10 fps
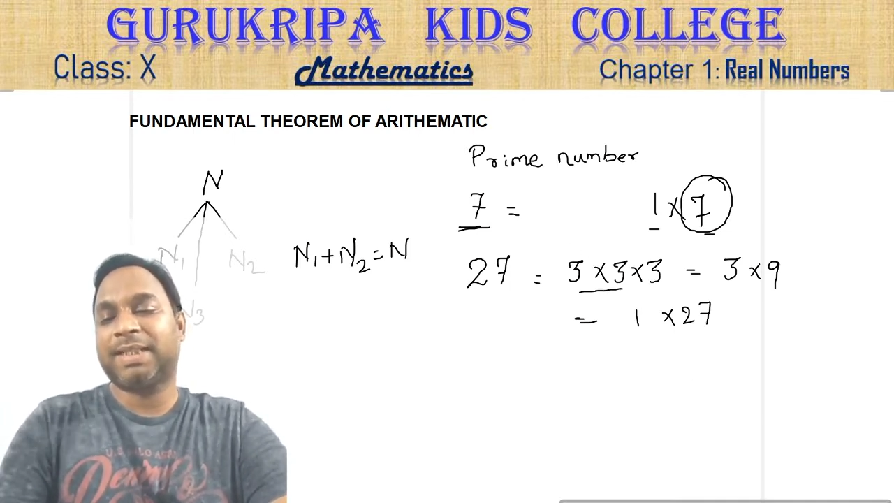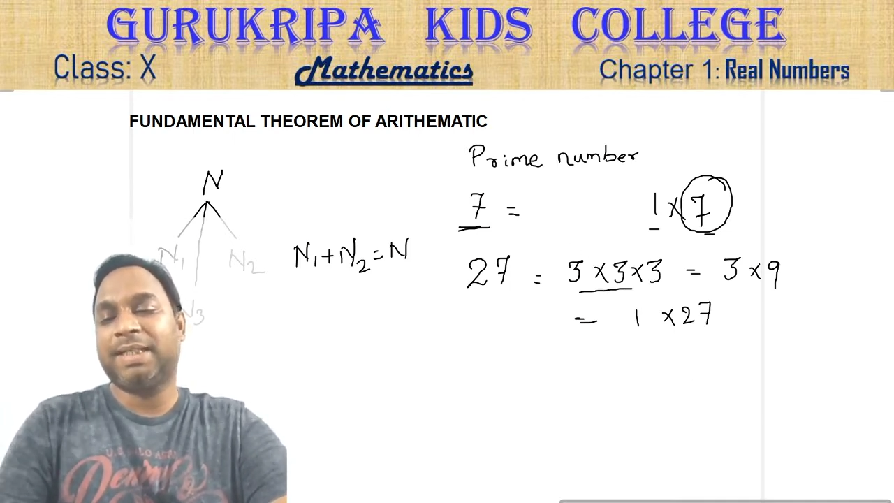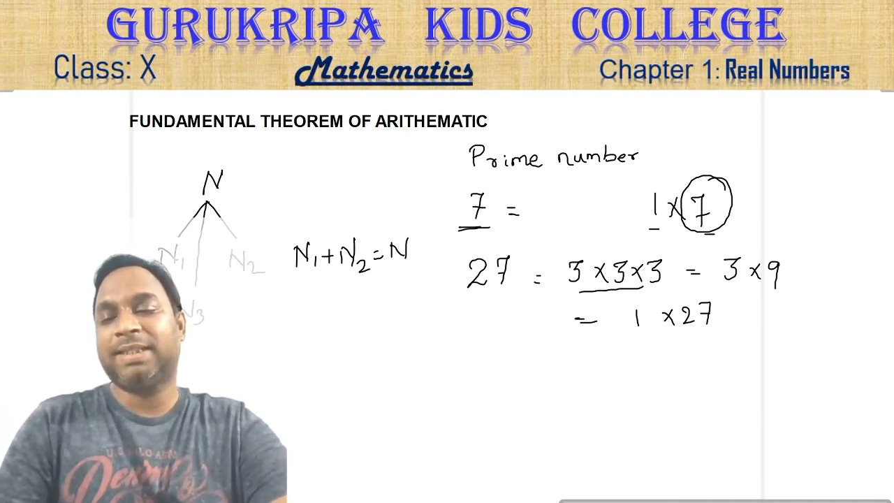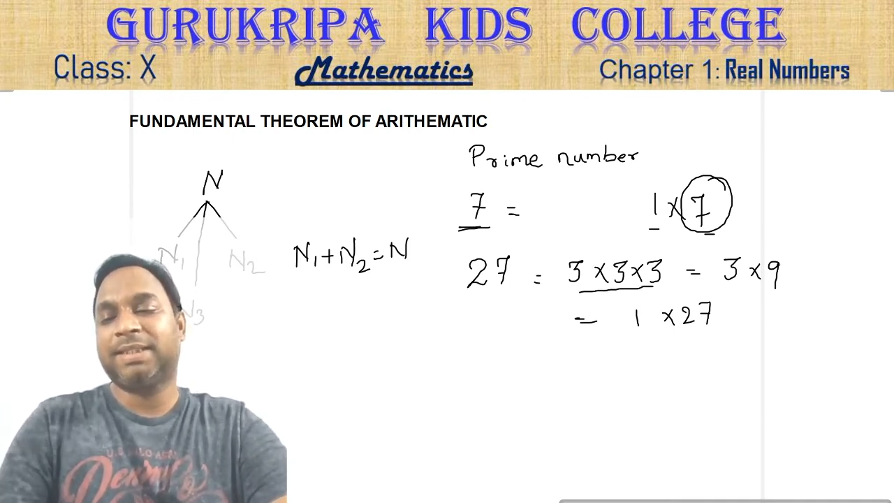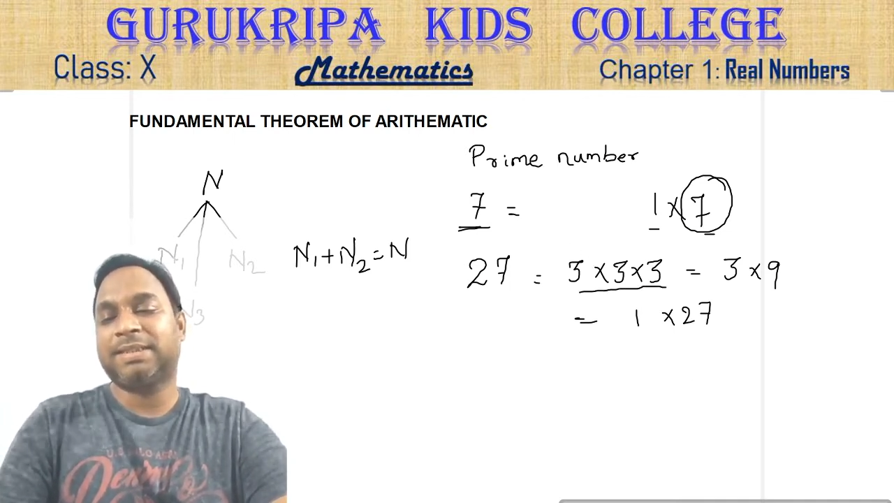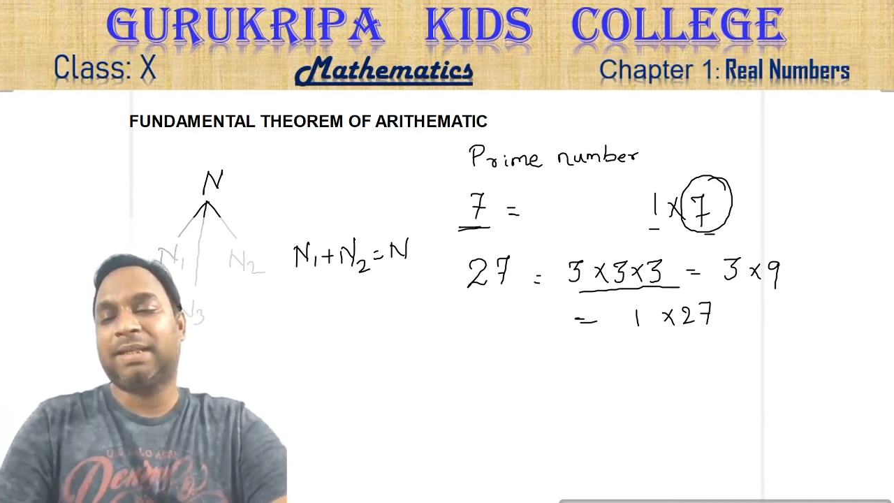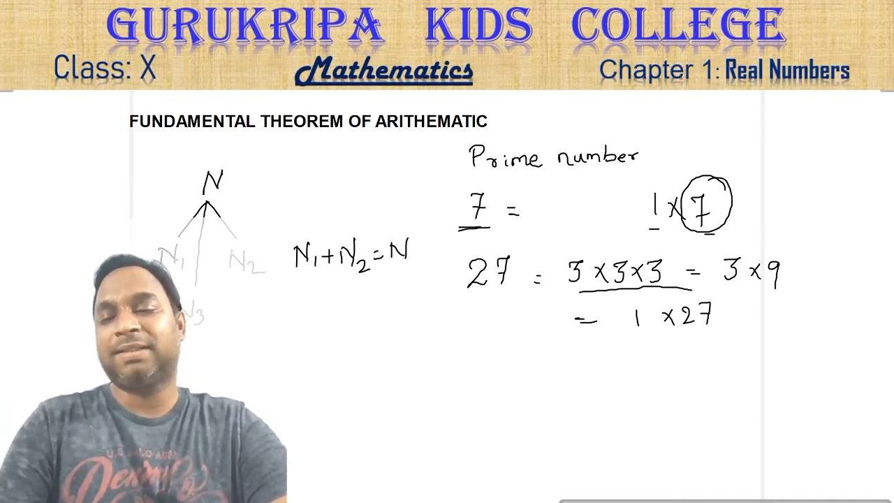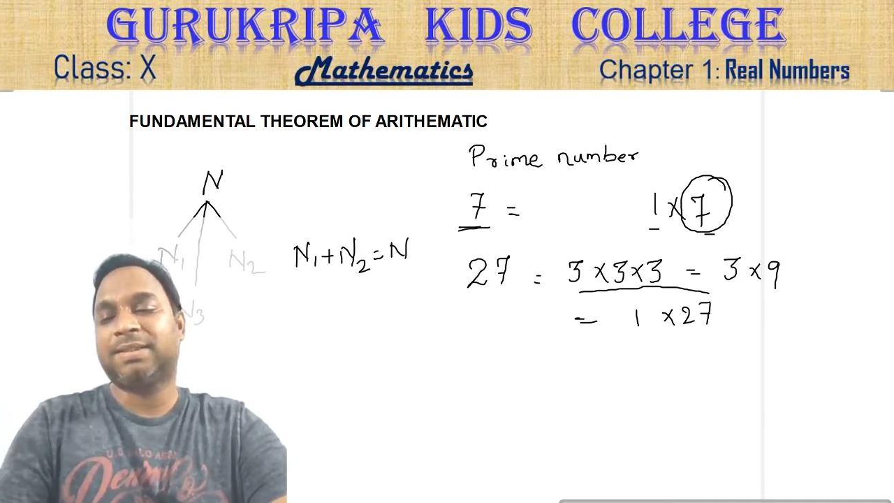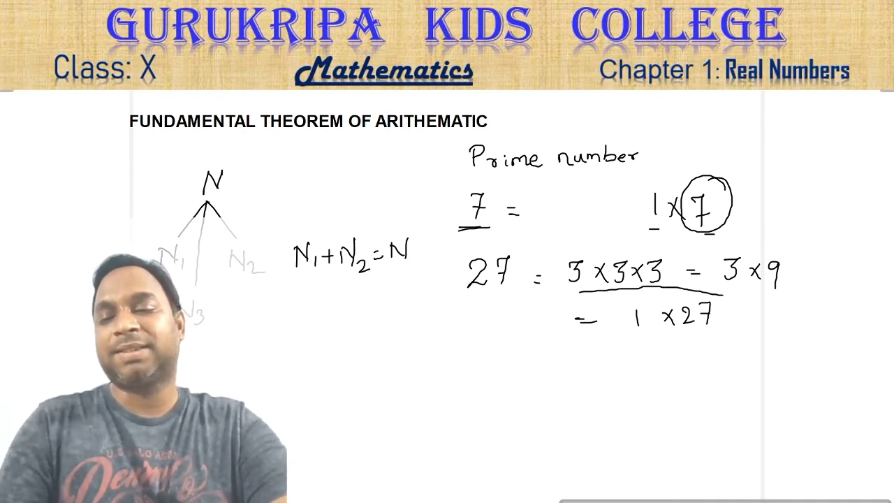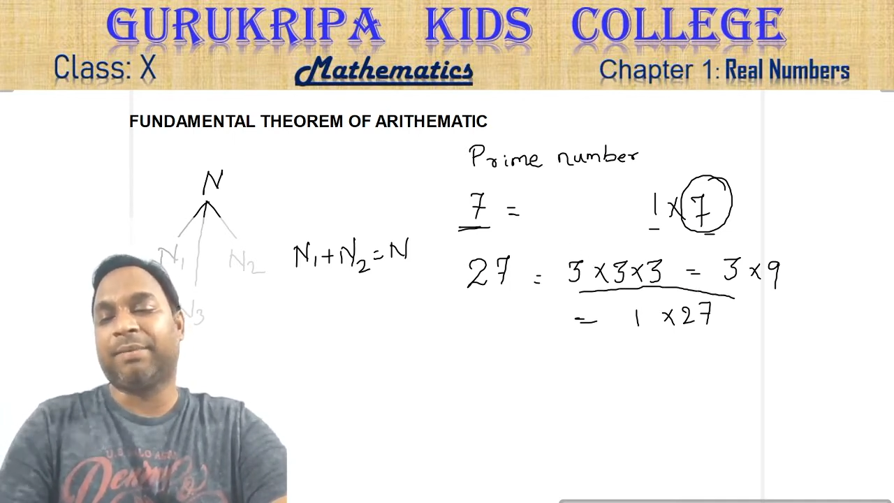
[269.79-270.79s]
and this are
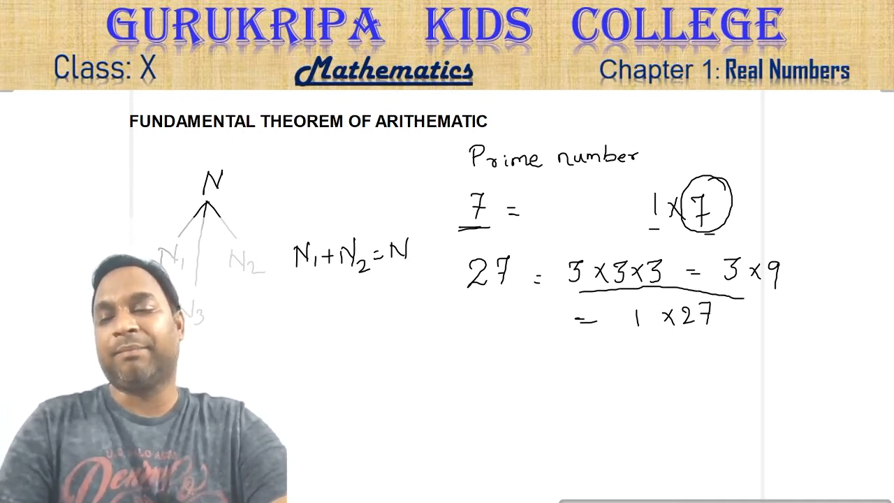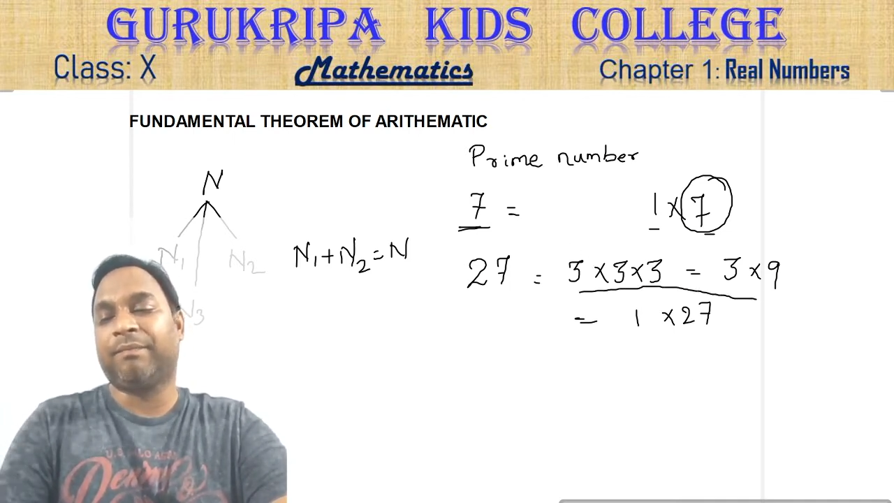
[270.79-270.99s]
the same.